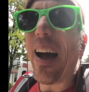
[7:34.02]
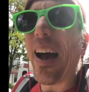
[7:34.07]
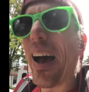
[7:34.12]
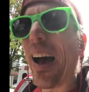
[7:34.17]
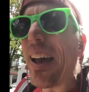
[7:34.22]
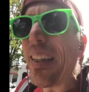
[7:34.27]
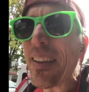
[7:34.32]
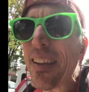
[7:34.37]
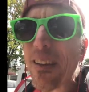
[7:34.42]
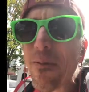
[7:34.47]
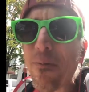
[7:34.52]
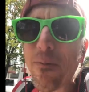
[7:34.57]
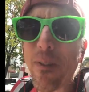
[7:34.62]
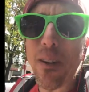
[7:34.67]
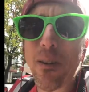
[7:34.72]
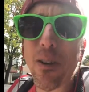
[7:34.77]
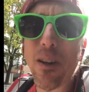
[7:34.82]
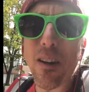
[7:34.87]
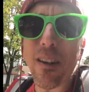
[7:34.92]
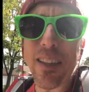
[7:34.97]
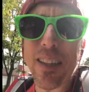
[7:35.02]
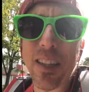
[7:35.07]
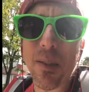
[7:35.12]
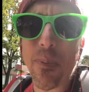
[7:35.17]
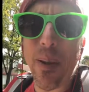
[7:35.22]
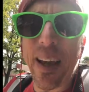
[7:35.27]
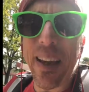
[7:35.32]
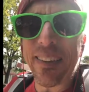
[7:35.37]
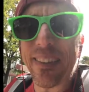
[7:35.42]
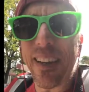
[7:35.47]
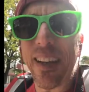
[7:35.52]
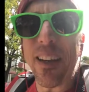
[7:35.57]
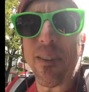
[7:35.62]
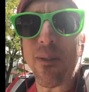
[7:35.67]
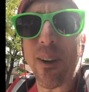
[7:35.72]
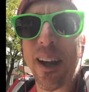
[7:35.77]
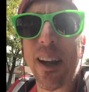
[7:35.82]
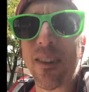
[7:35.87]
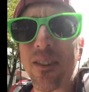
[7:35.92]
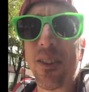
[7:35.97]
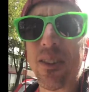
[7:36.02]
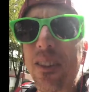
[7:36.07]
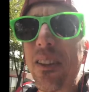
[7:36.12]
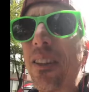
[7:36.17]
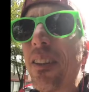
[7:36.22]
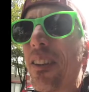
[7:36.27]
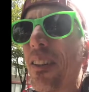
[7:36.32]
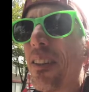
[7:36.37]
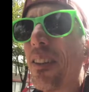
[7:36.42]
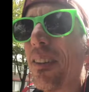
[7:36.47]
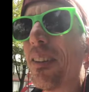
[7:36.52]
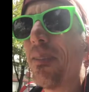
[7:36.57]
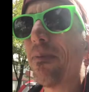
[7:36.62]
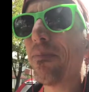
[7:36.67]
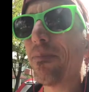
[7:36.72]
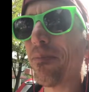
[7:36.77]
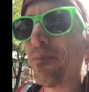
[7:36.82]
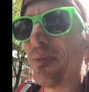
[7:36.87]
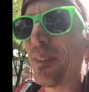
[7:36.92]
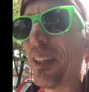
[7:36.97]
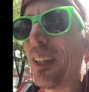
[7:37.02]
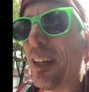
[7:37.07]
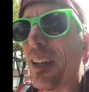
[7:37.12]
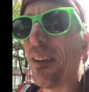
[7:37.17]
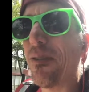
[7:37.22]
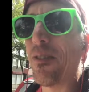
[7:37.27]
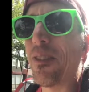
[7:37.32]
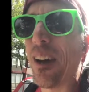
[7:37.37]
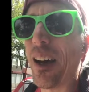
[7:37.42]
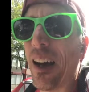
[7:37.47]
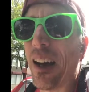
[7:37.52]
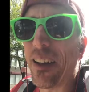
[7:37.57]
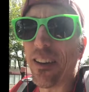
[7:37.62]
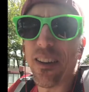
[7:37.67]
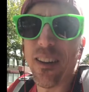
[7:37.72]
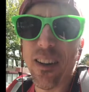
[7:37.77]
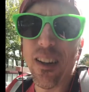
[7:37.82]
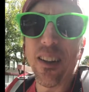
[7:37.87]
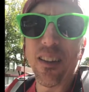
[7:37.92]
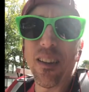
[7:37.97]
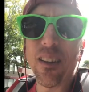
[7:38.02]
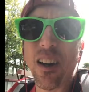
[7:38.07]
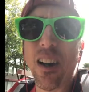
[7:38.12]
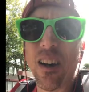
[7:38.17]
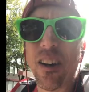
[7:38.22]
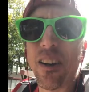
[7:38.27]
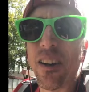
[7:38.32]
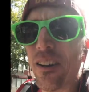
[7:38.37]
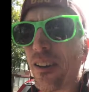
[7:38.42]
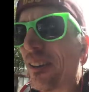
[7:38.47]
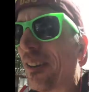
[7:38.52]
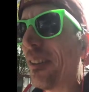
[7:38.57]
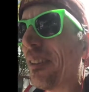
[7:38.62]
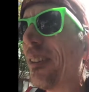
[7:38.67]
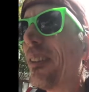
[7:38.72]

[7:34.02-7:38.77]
I think the fight will go at least past 8 rounds, if not longer.